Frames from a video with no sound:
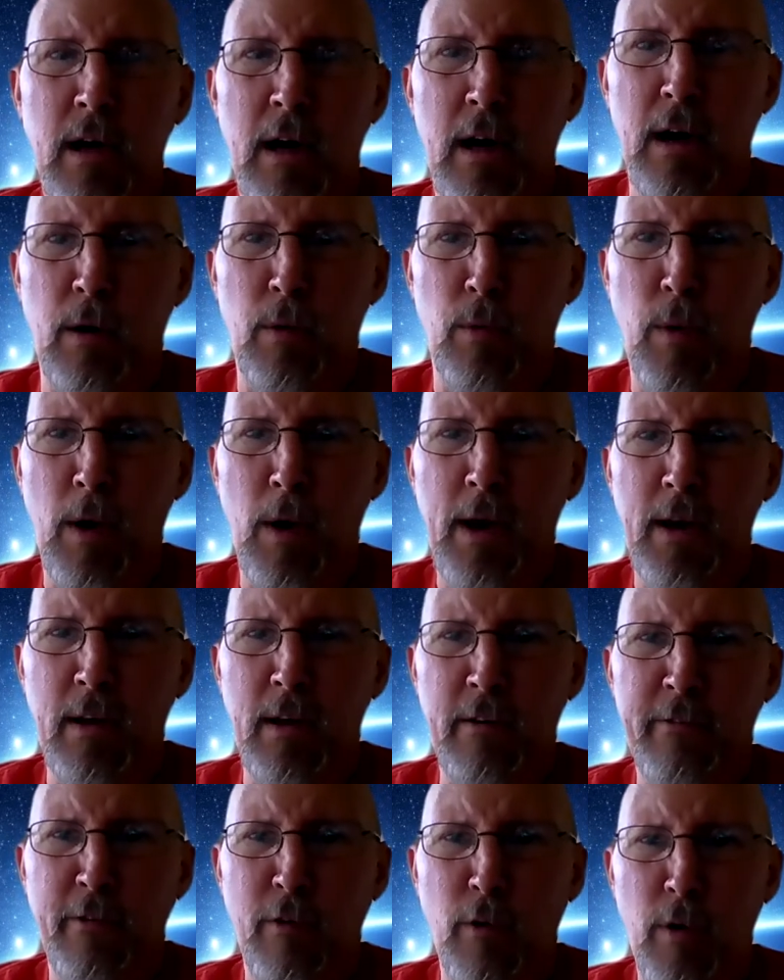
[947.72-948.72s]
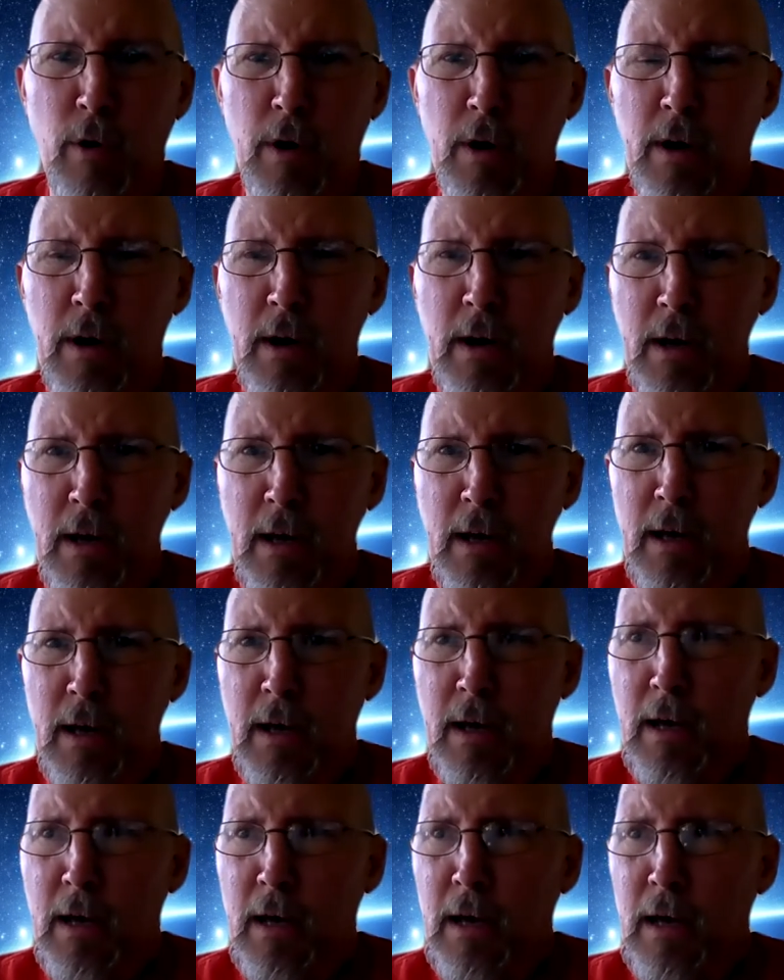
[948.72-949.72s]
uh, waiting for.
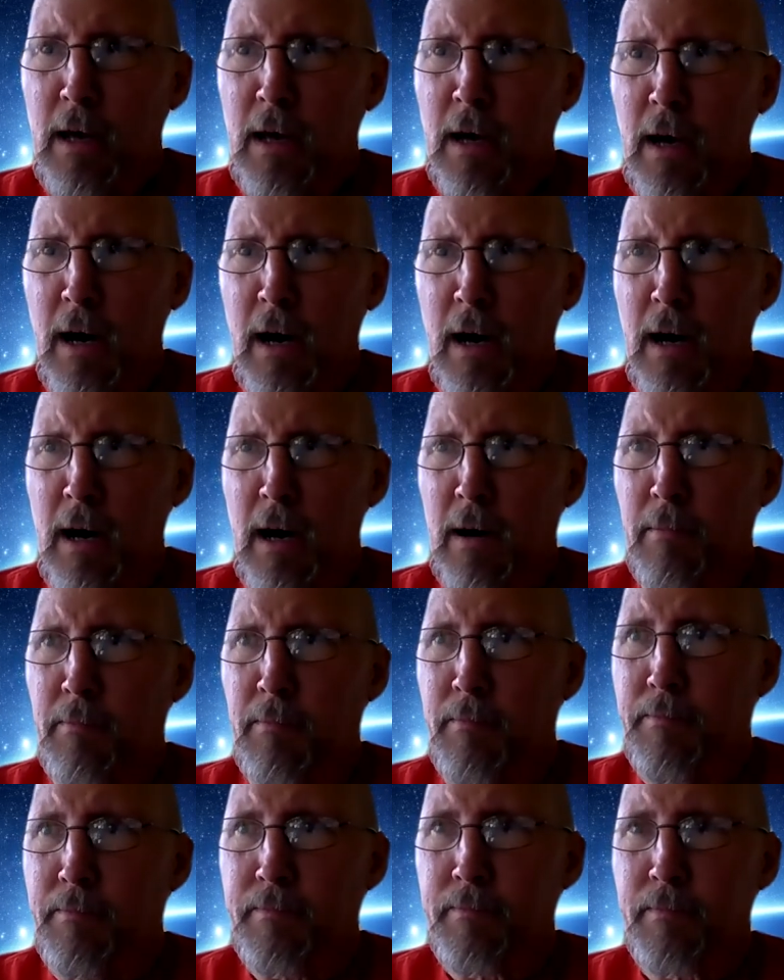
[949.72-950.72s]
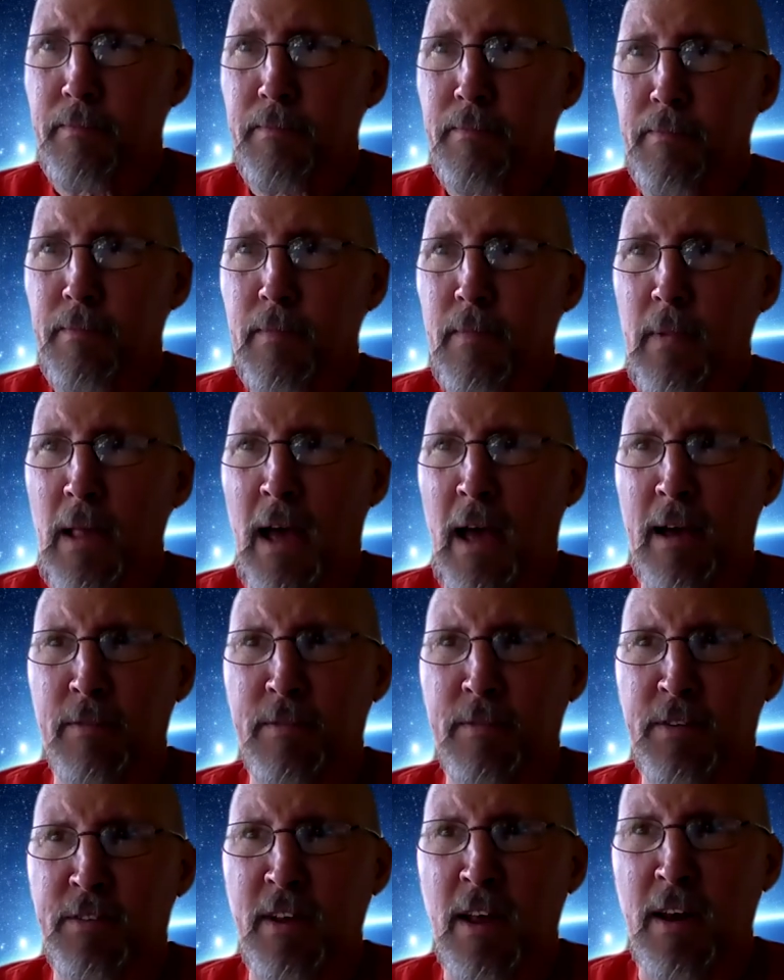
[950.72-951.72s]
Um, I
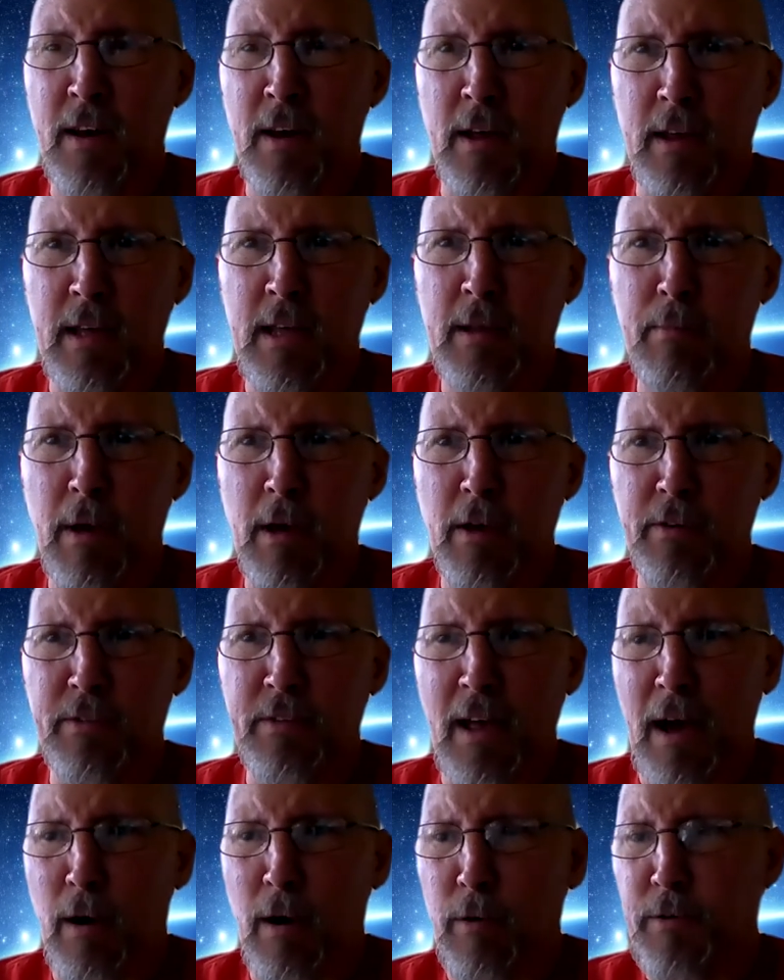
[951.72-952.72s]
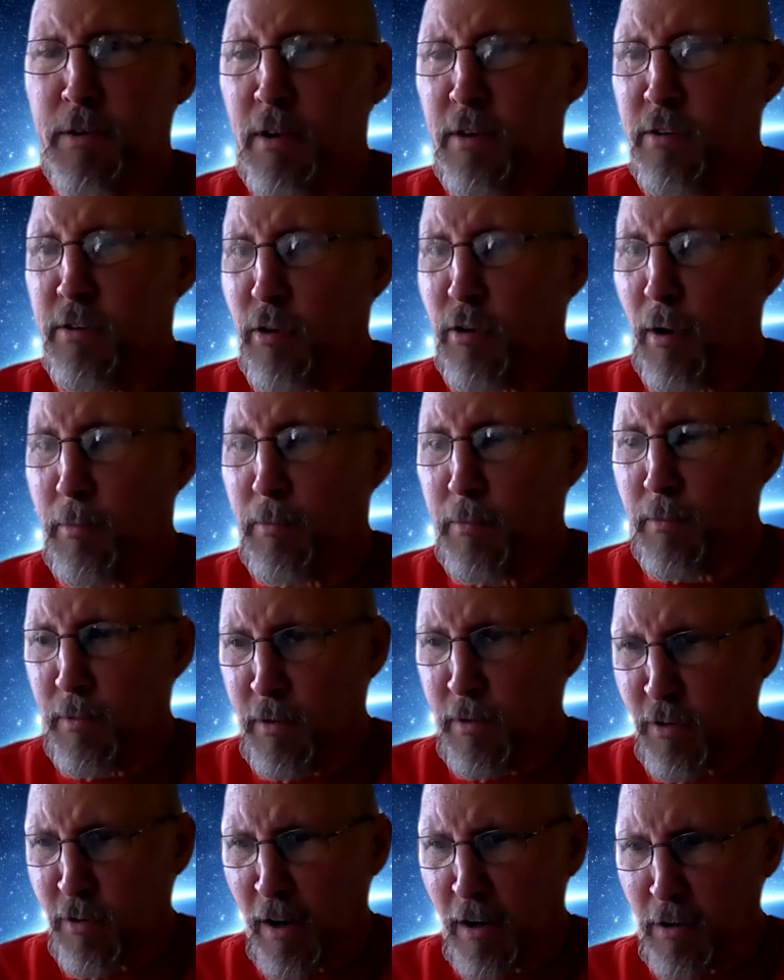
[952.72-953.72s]
have to send the emails out, so I'm
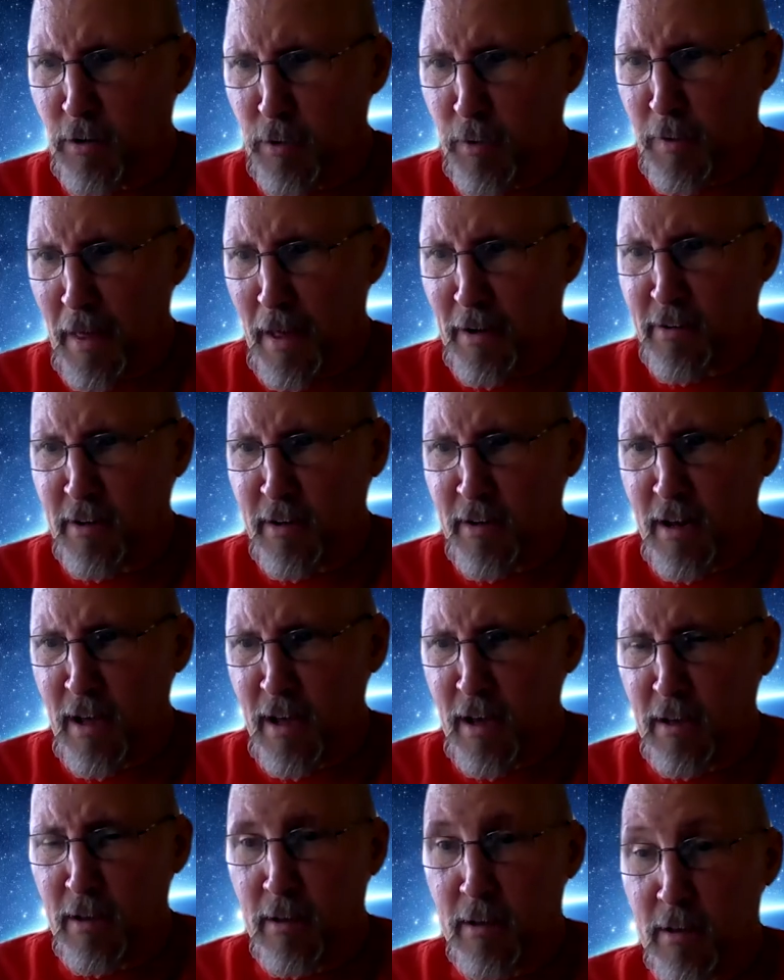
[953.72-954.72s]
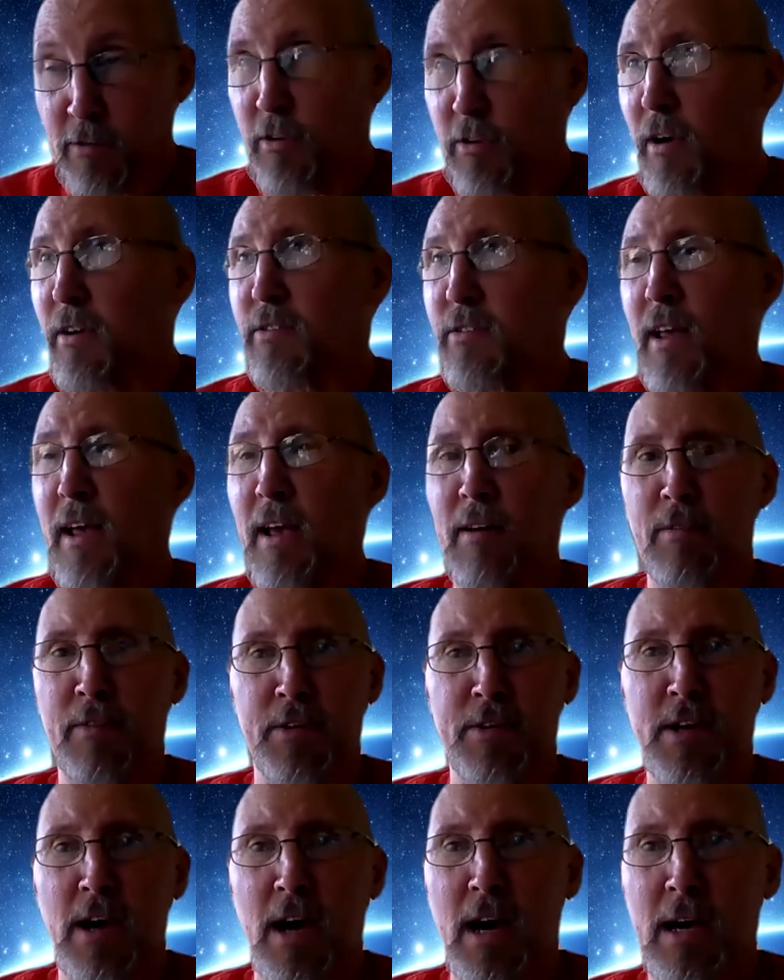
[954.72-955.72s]
trying to do that today. As long as I have
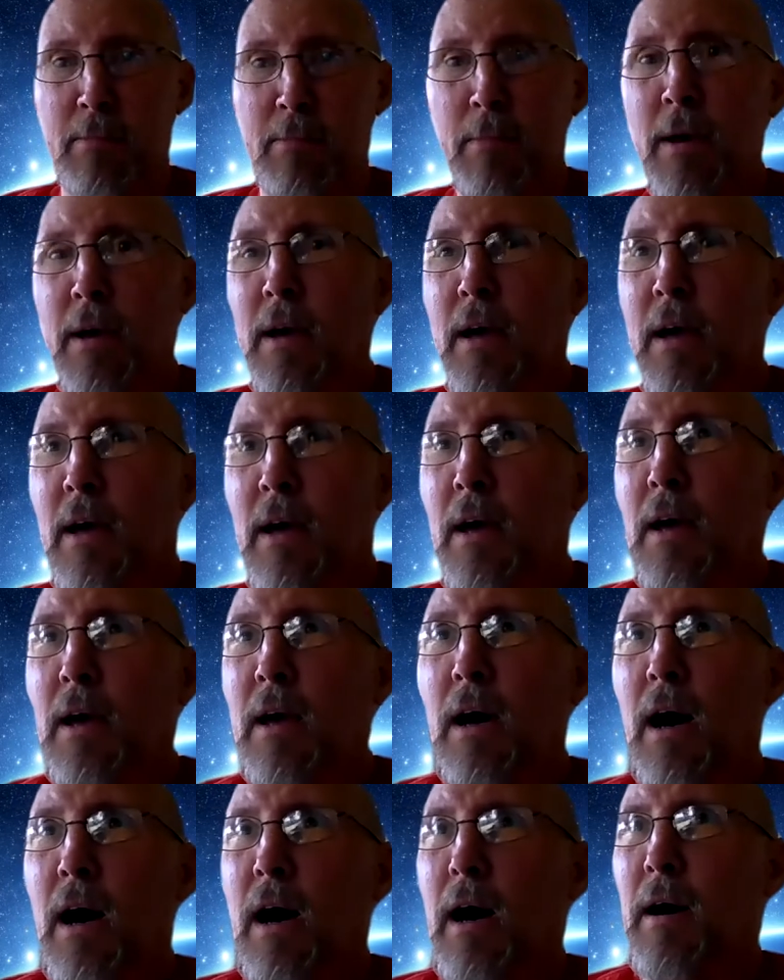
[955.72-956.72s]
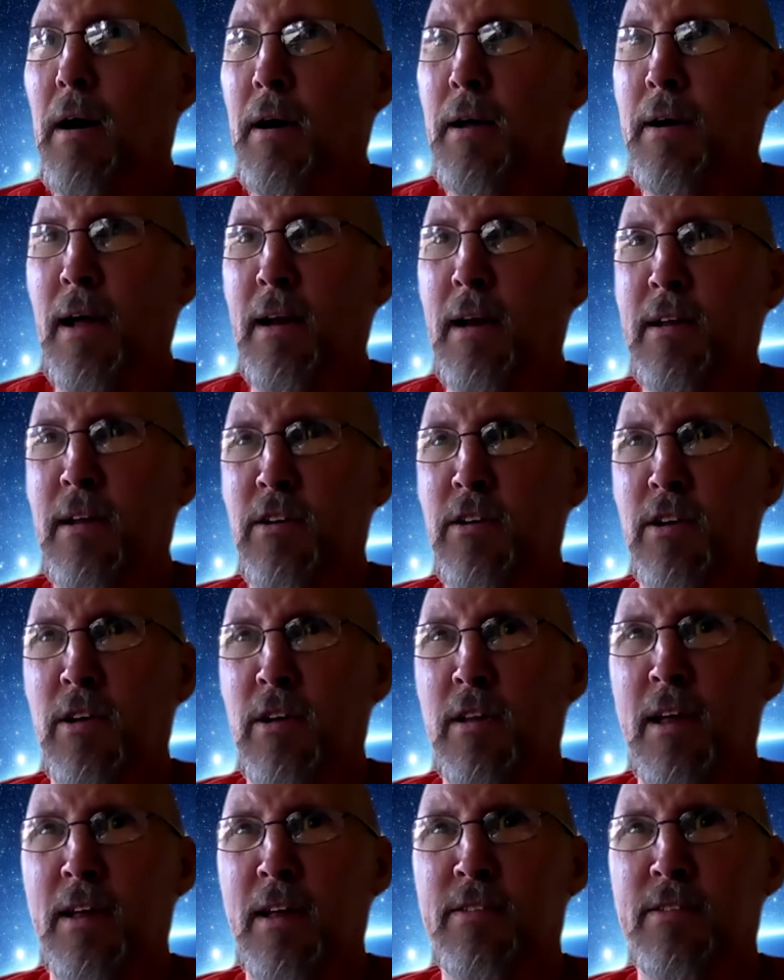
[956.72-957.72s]
the time uh, and not
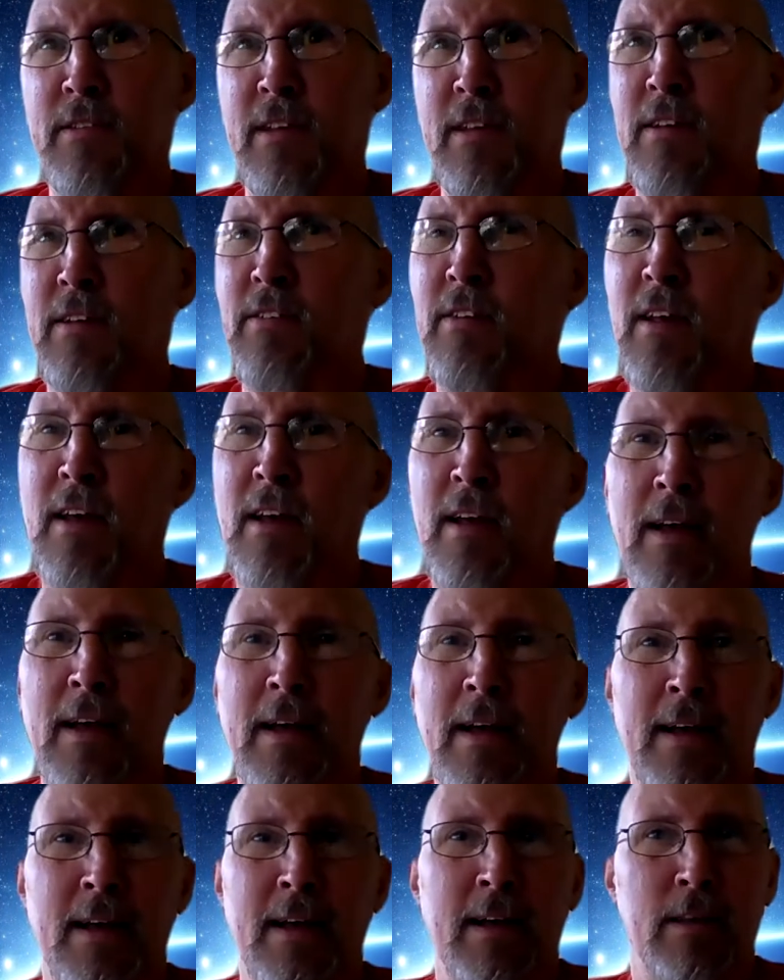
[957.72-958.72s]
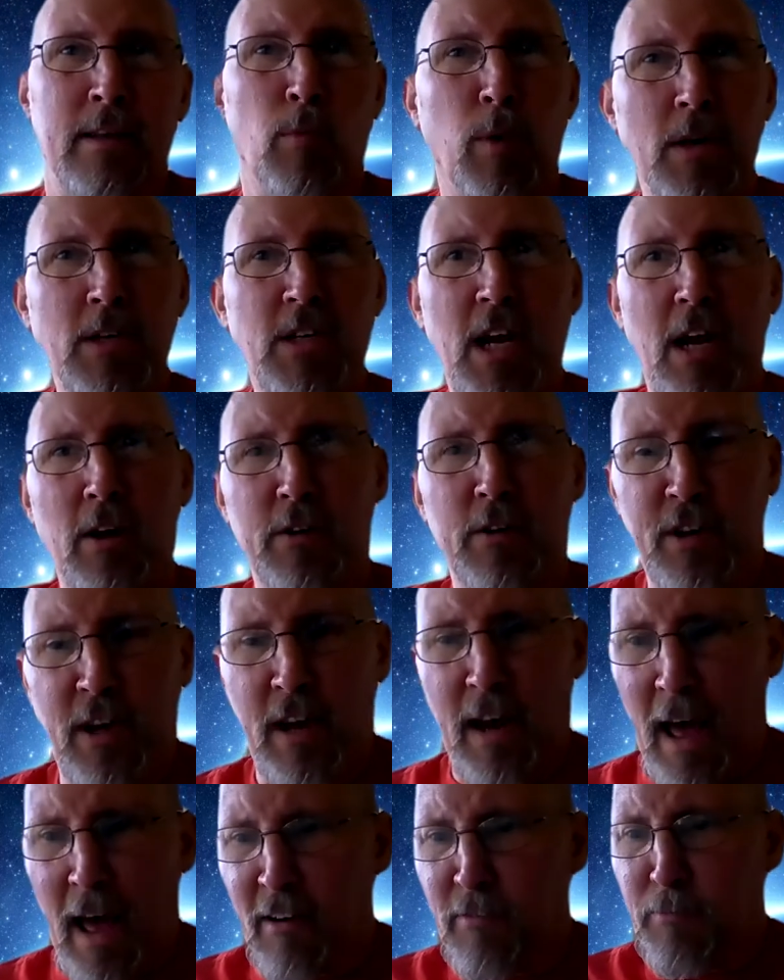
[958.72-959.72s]
teaching classes, that's one challenge
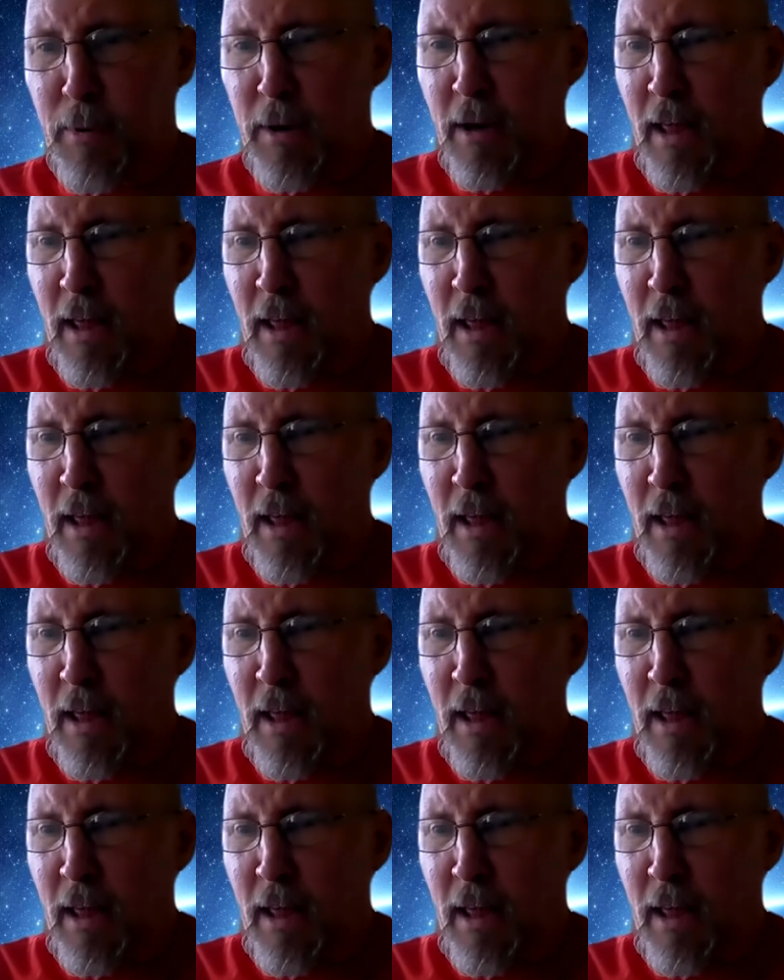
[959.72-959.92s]
that I've